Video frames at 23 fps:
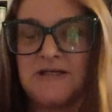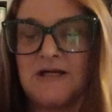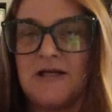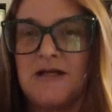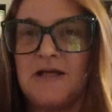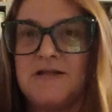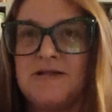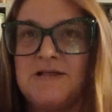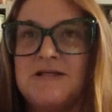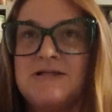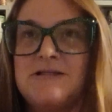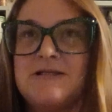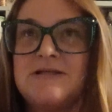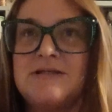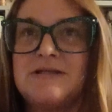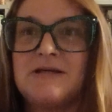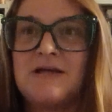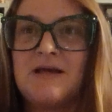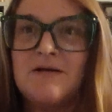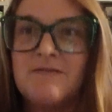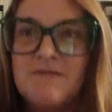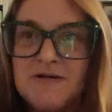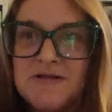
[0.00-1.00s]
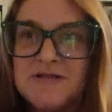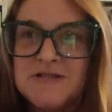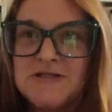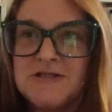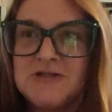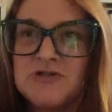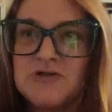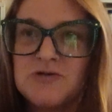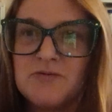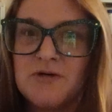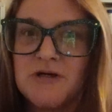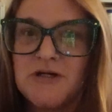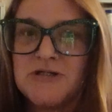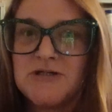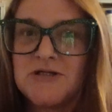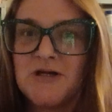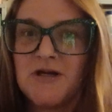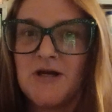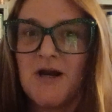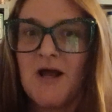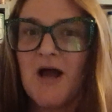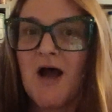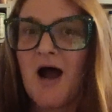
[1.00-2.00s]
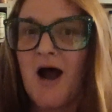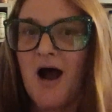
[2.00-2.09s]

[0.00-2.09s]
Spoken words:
This is a giving situation.